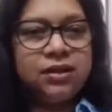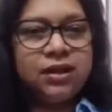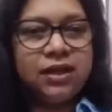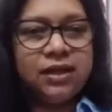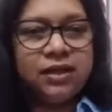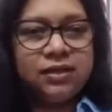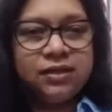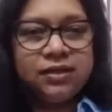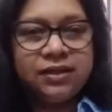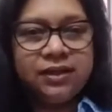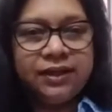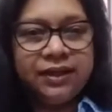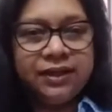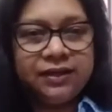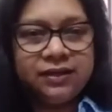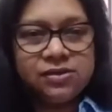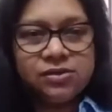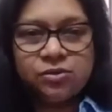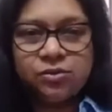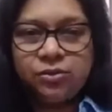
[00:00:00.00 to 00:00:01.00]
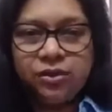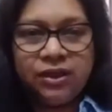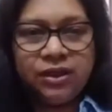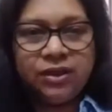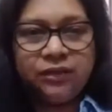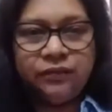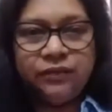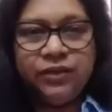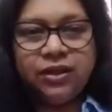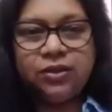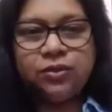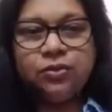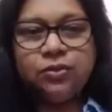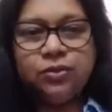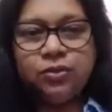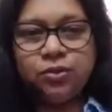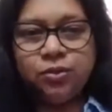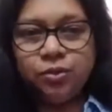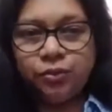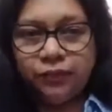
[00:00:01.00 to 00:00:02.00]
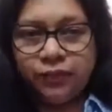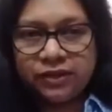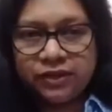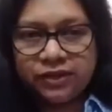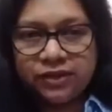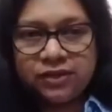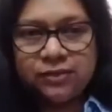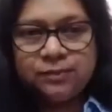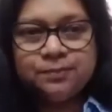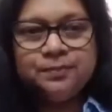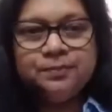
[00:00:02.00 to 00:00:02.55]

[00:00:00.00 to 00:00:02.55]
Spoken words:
can create a story, and we are good to go with it.